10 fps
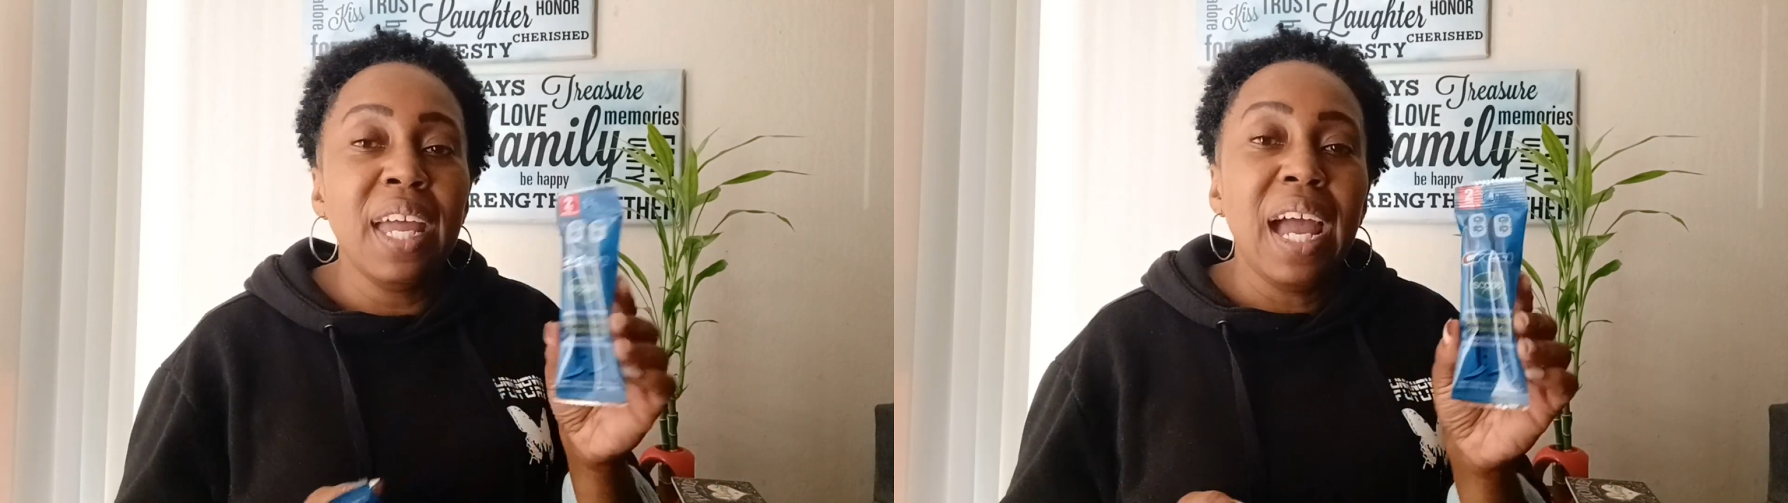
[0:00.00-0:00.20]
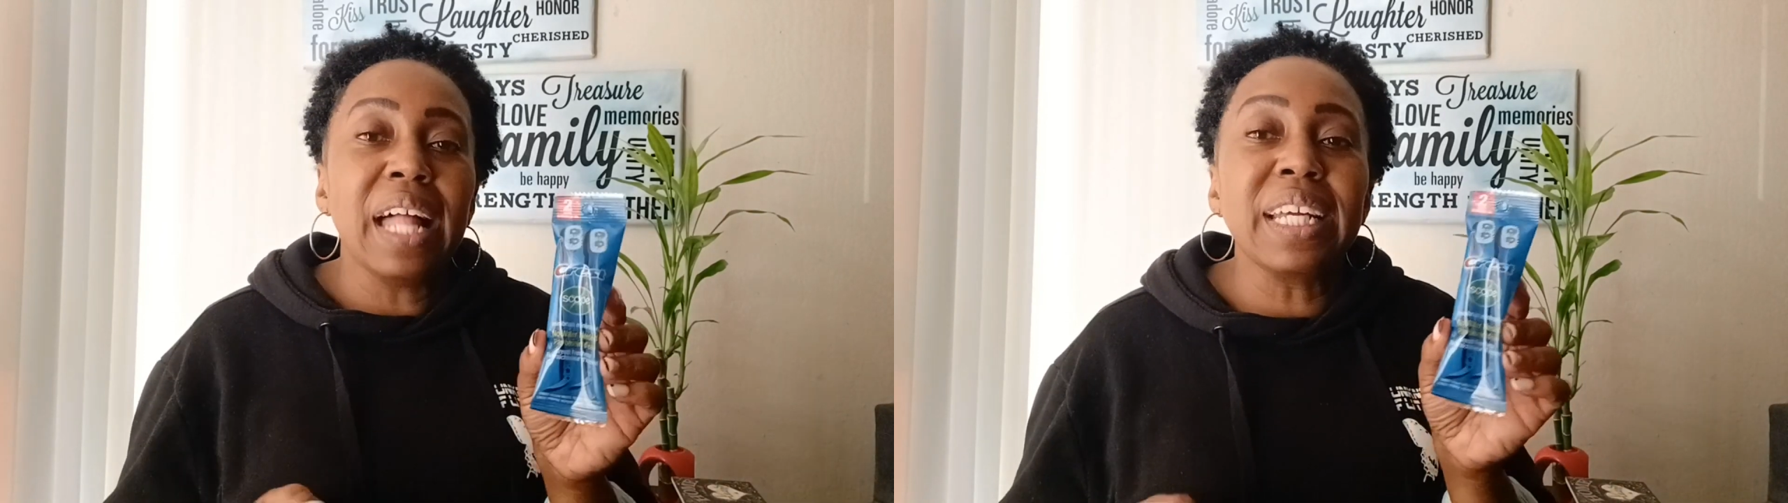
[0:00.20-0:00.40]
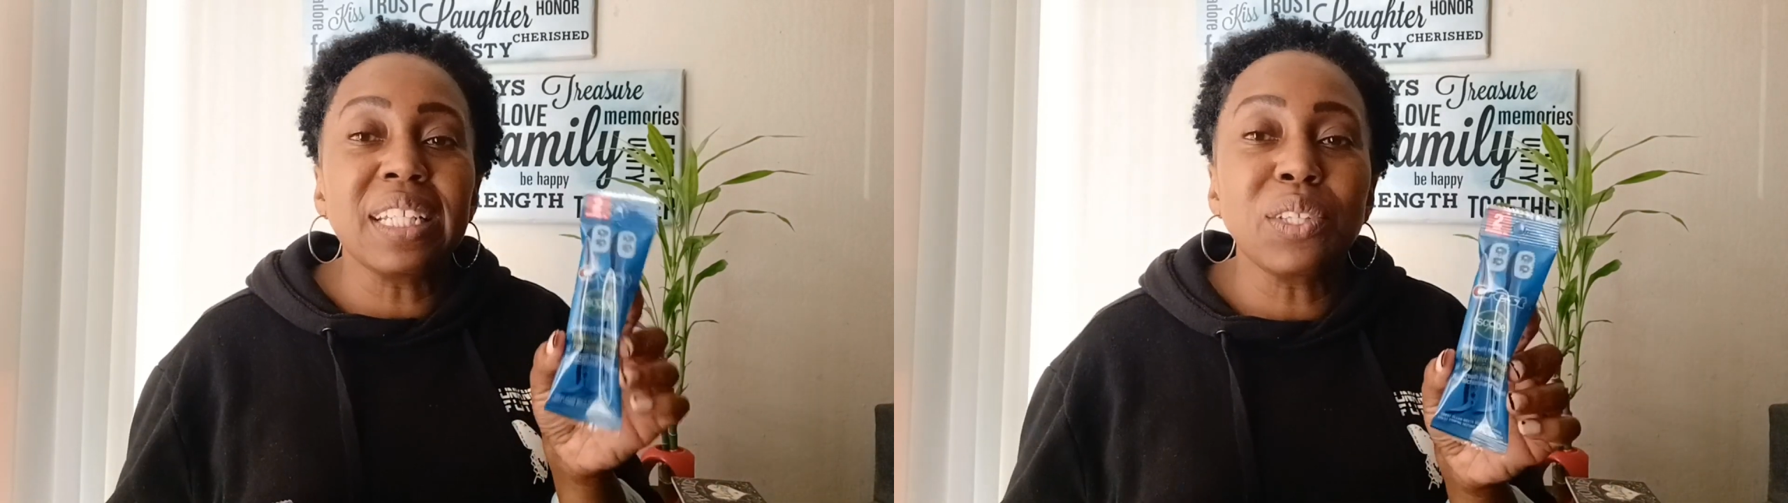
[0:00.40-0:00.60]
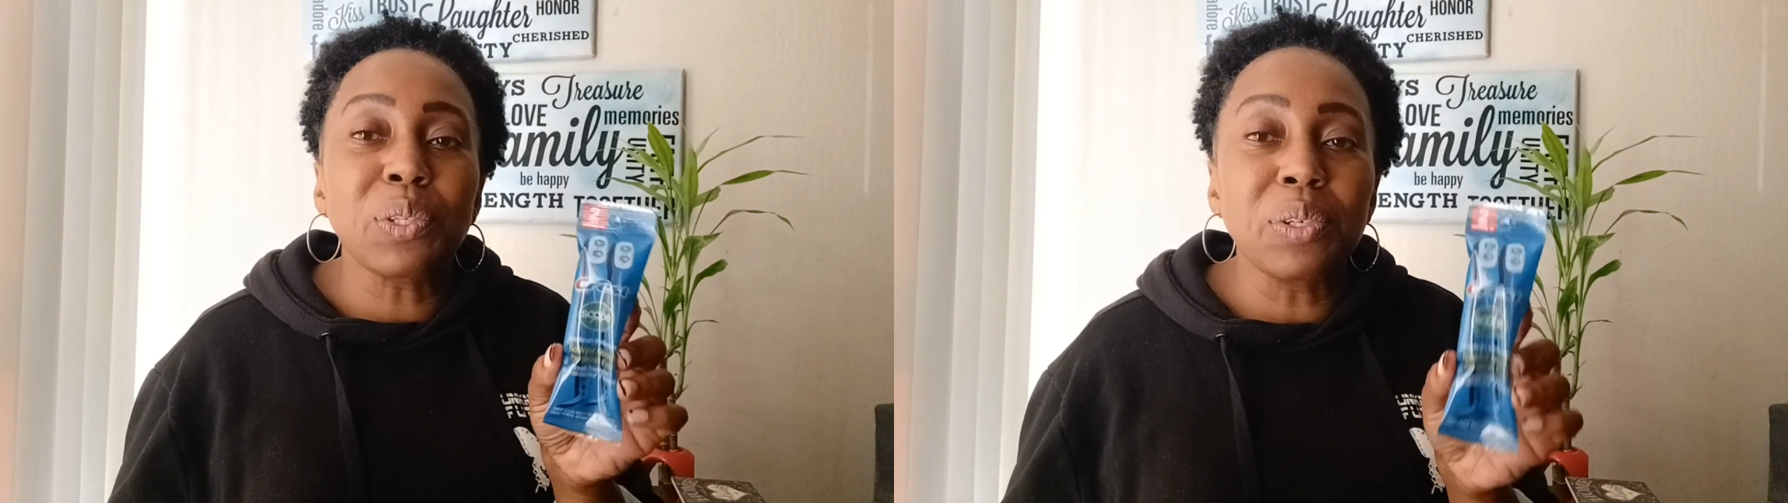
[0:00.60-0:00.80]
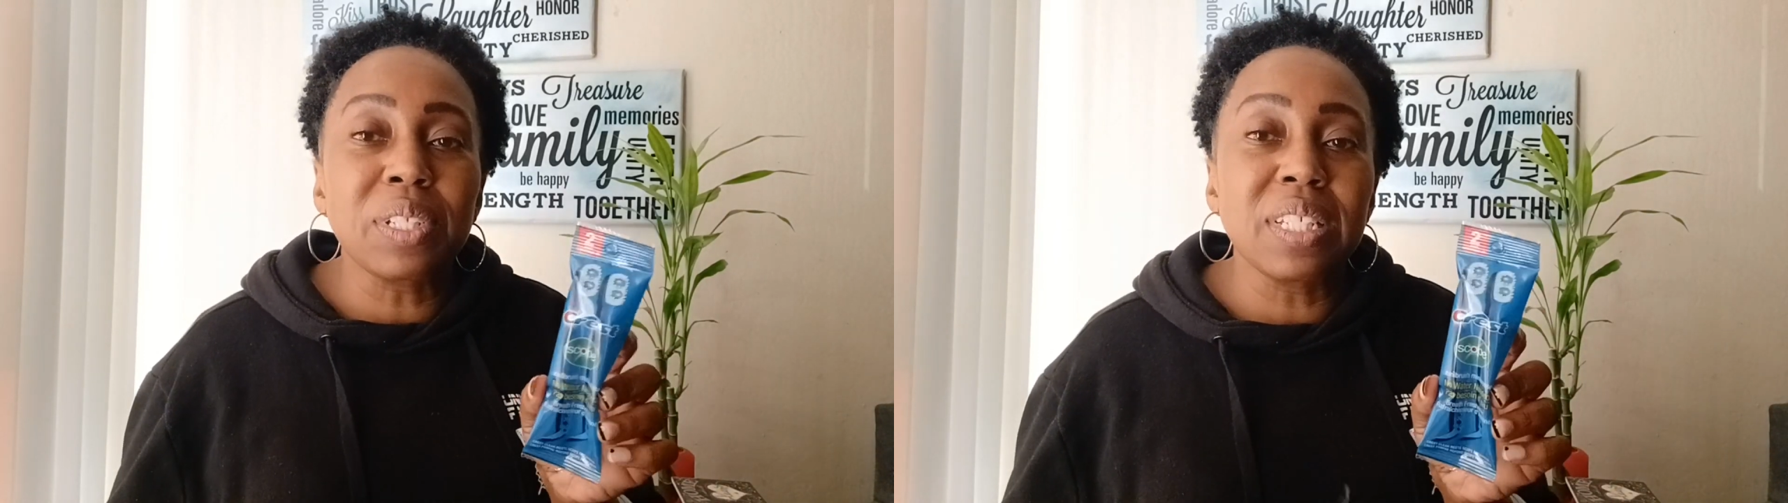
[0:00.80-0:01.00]
I like to
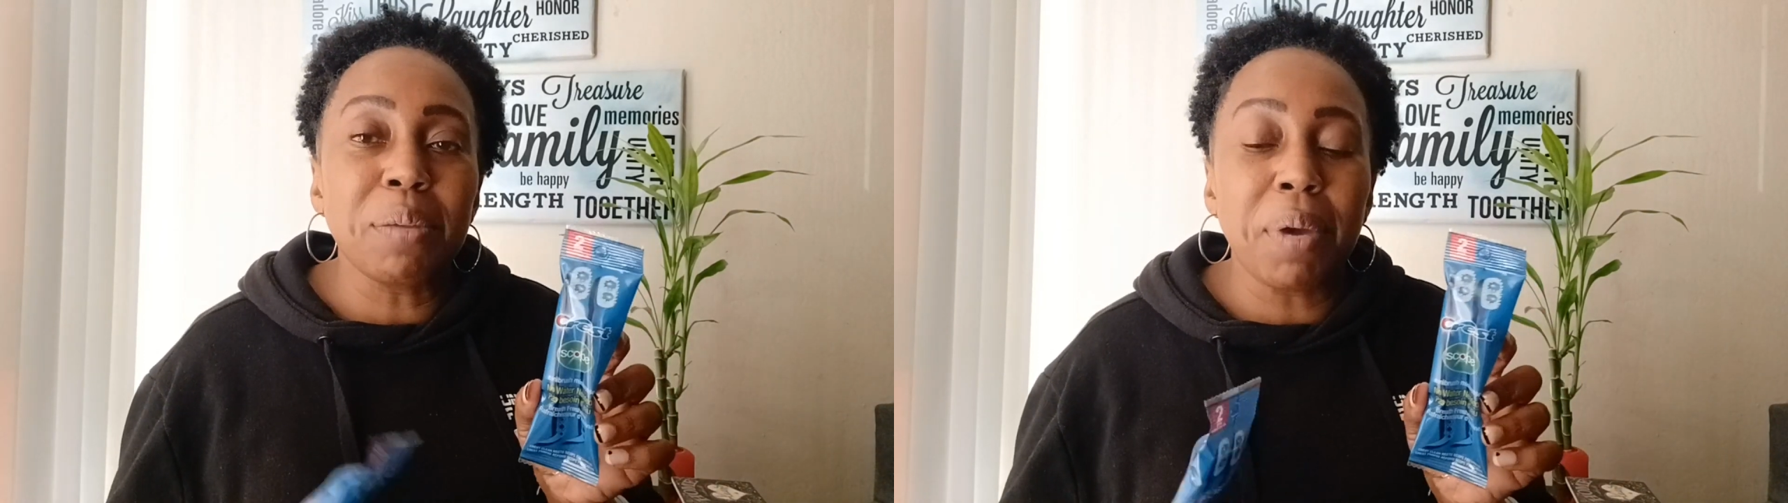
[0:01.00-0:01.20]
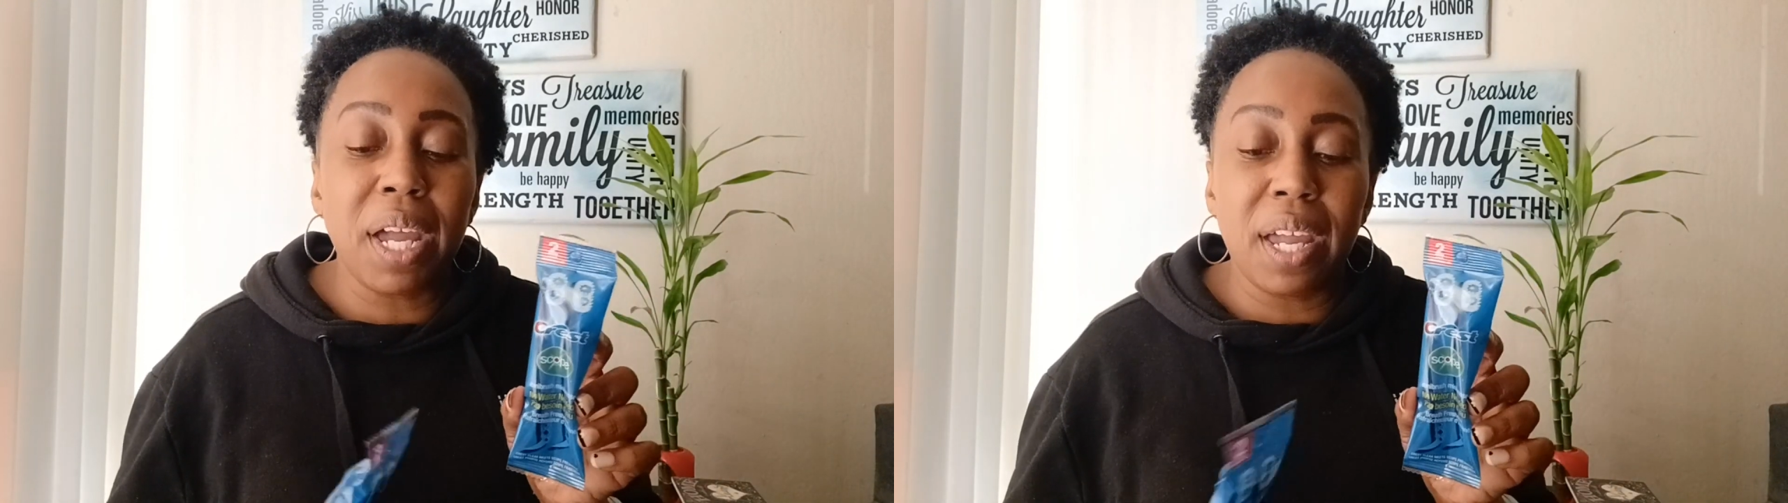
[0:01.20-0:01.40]
throw these in my